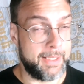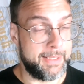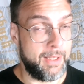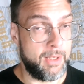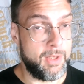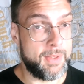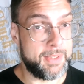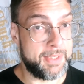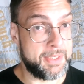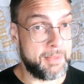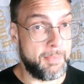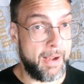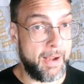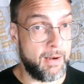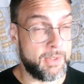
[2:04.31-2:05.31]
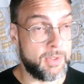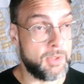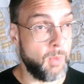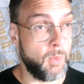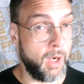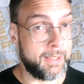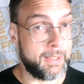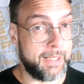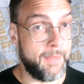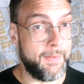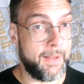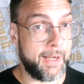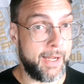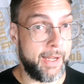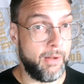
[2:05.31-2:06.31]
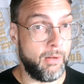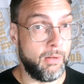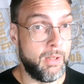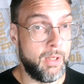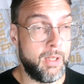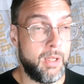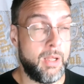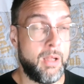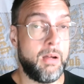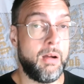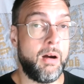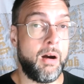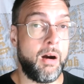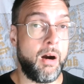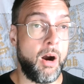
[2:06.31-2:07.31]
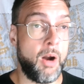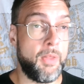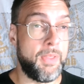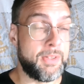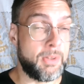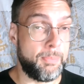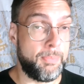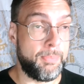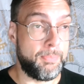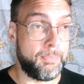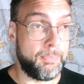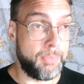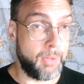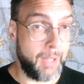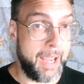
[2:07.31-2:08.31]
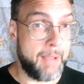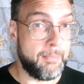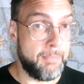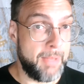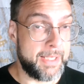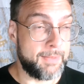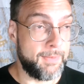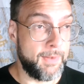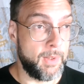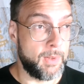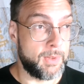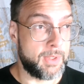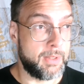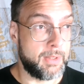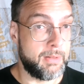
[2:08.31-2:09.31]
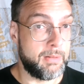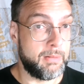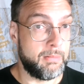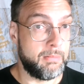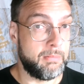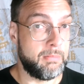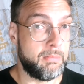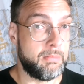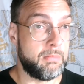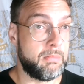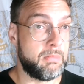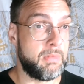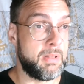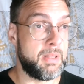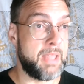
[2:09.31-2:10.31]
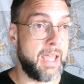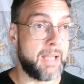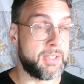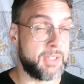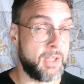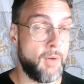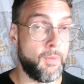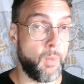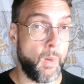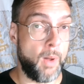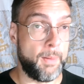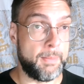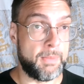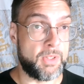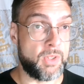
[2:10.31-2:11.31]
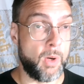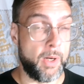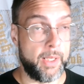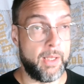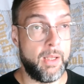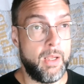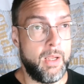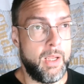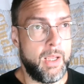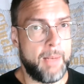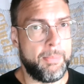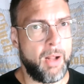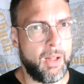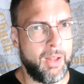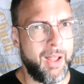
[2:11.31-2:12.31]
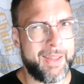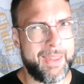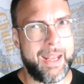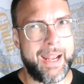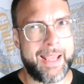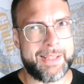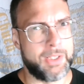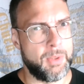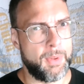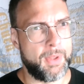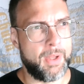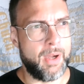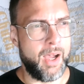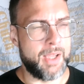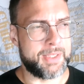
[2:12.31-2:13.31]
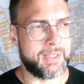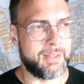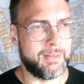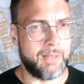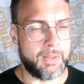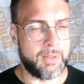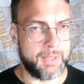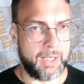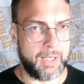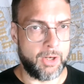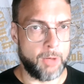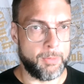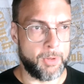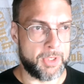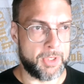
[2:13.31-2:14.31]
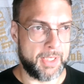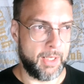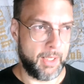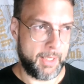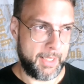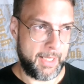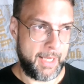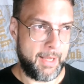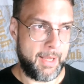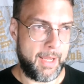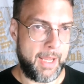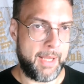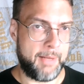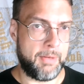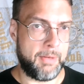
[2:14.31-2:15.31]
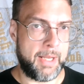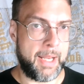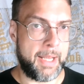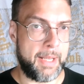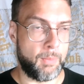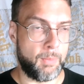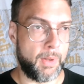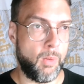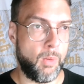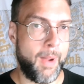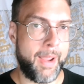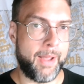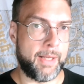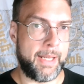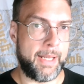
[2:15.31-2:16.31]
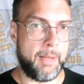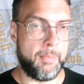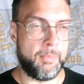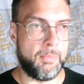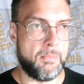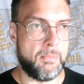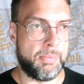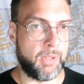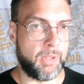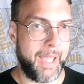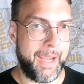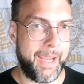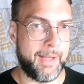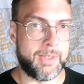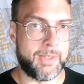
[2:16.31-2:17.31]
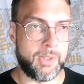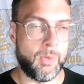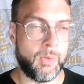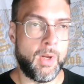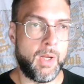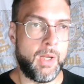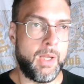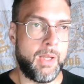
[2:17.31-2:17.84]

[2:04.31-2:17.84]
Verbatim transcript: I can tell you this as a parent who's walked down that aisle, are these are plant-based foods. That is the overwhelming majority. And a lot of that has to do with cost. I don't think Gerber's in on any, in in any real way on any plan to